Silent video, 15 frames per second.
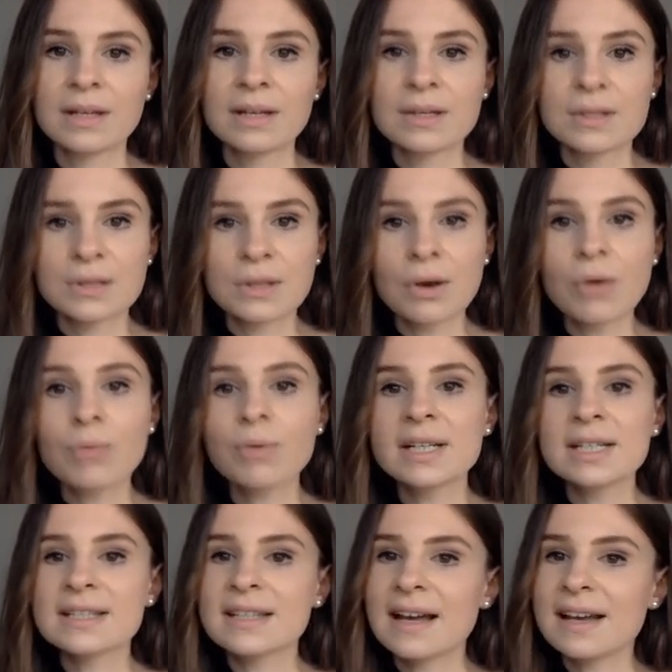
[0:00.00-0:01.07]
So we
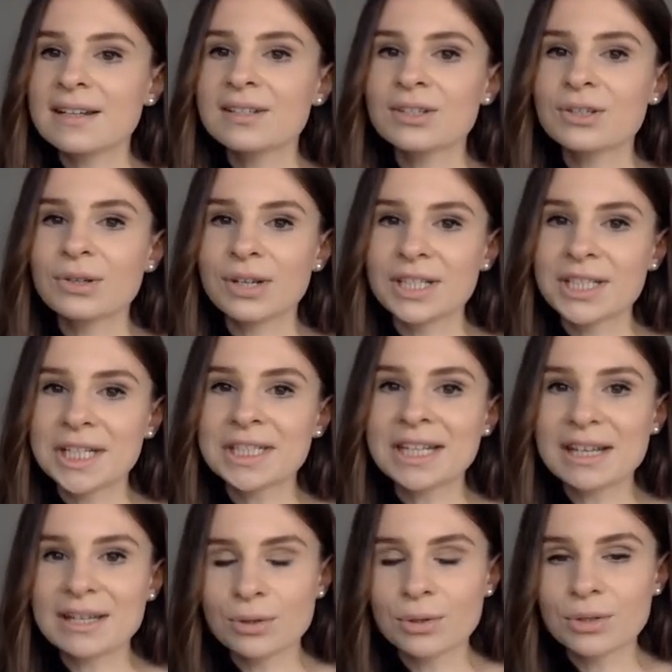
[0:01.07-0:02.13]
decided to conduct a
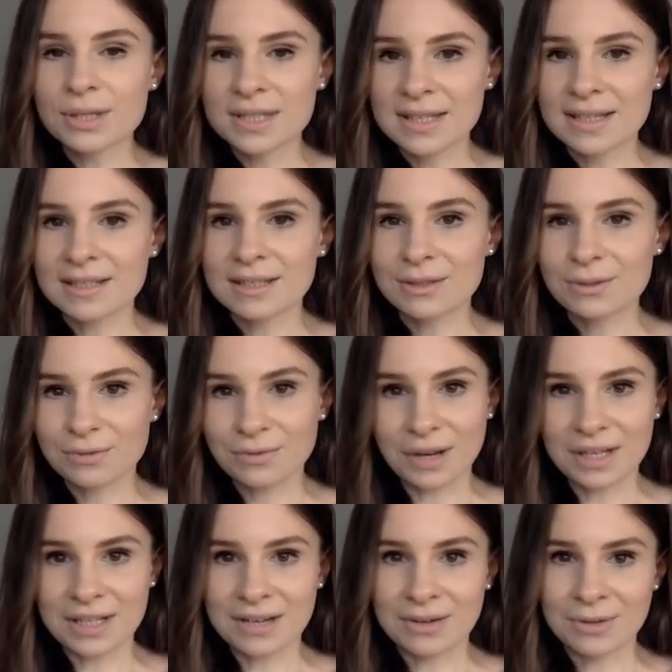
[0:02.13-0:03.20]
user study to
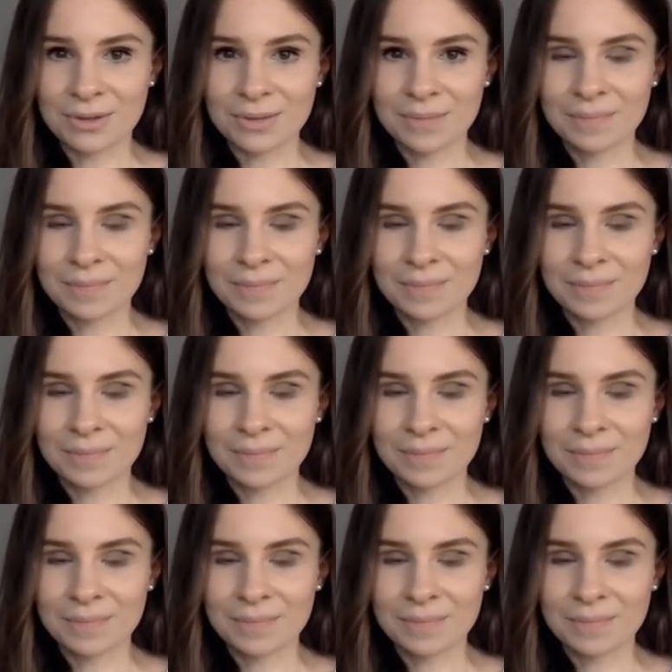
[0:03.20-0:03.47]
find out.